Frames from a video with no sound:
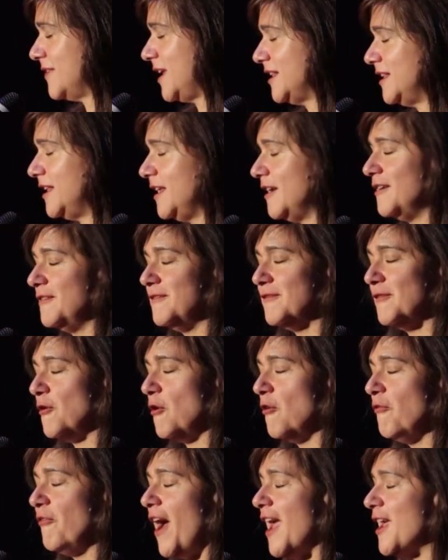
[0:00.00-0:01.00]
and there
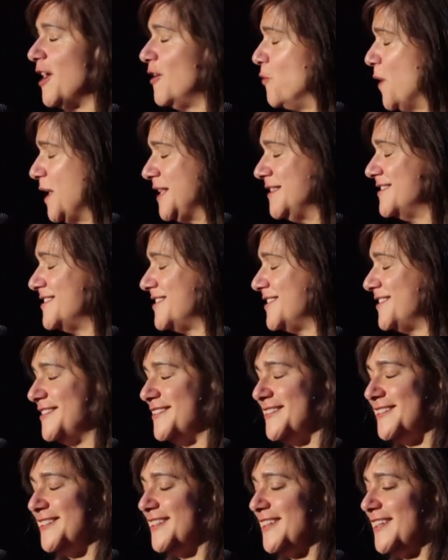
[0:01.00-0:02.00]
off I went.
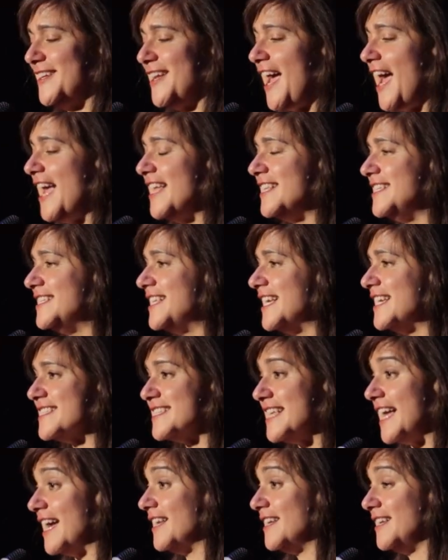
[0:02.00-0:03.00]
I did
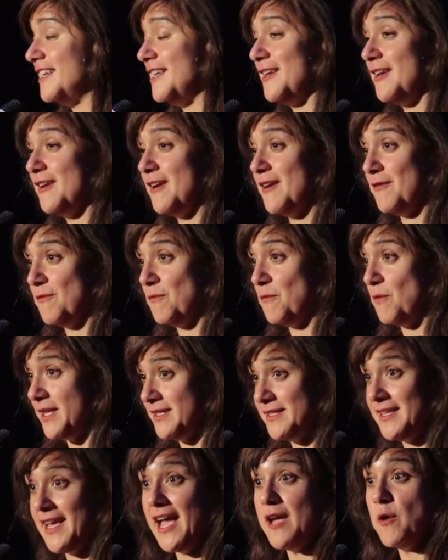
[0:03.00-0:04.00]
exactly
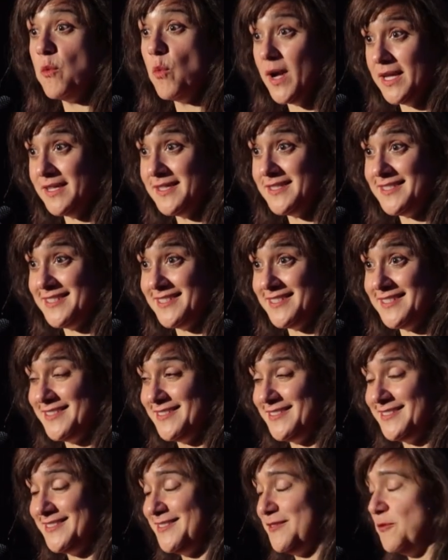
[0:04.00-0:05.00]
what I wanted,
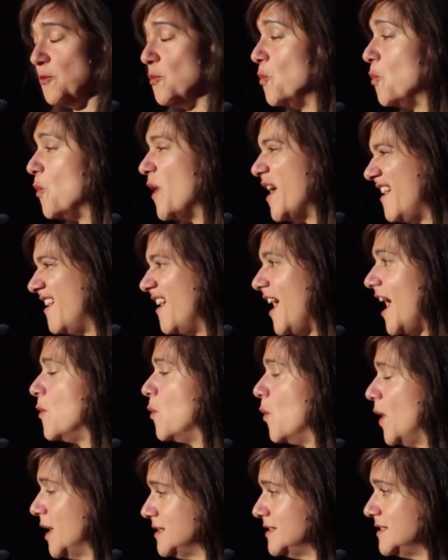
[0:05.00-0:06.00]
where I
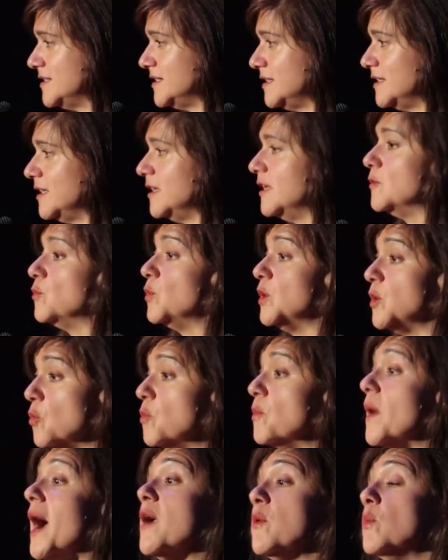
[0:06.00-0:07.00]
wanted, and with
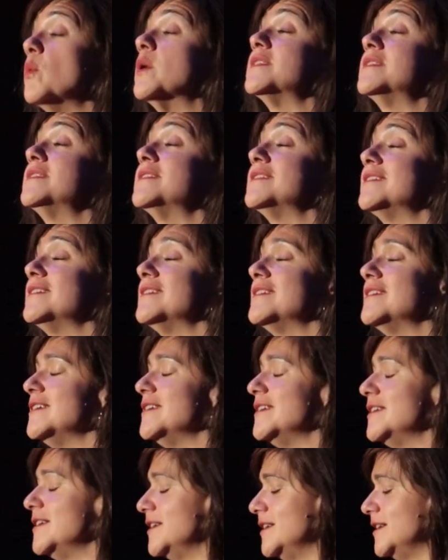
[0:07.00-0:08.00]
whom I wanted.
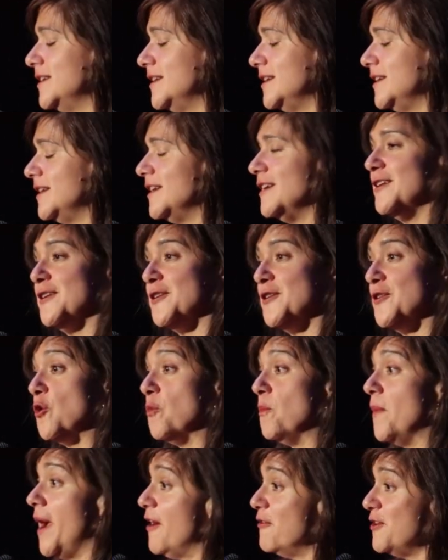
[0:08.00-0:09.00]

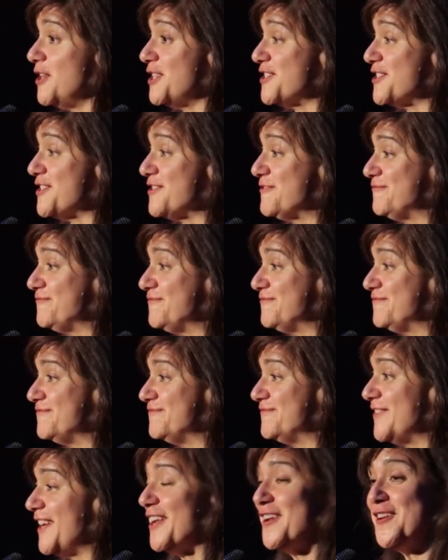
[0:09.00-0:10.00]
No marriage,
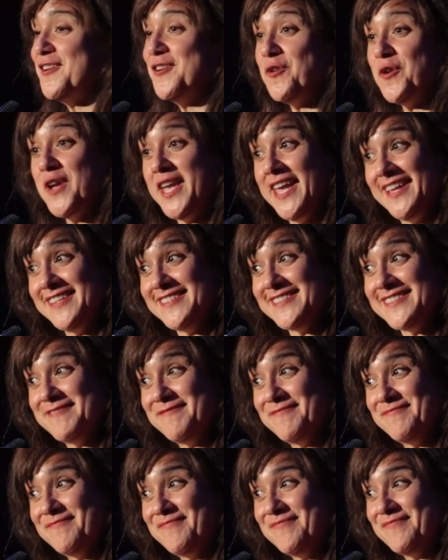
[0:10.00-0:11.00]
no kids,
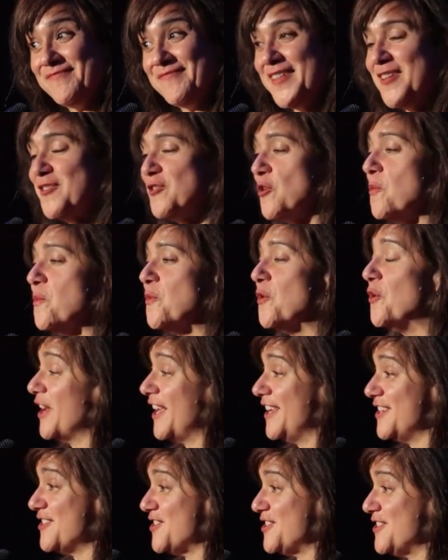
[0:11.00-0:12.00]
no
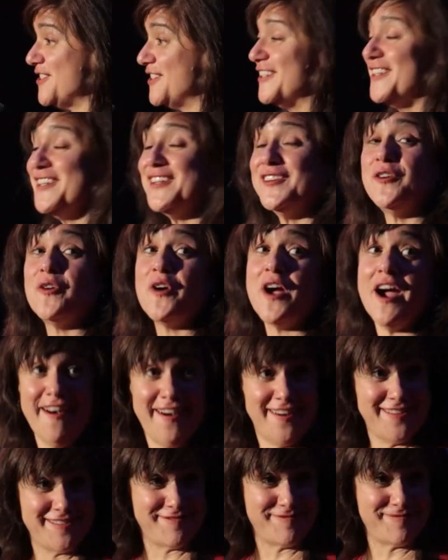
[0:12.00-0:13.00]
mortgage, no
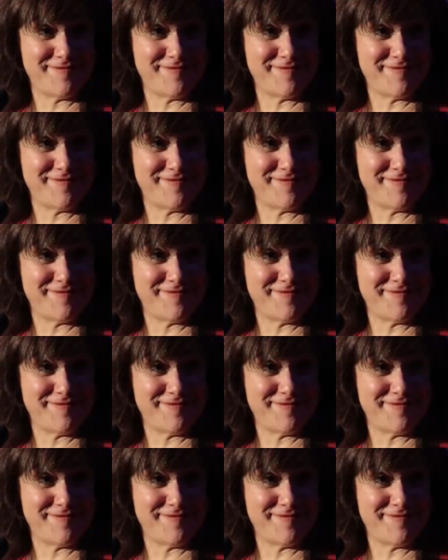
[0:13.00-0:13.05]
car.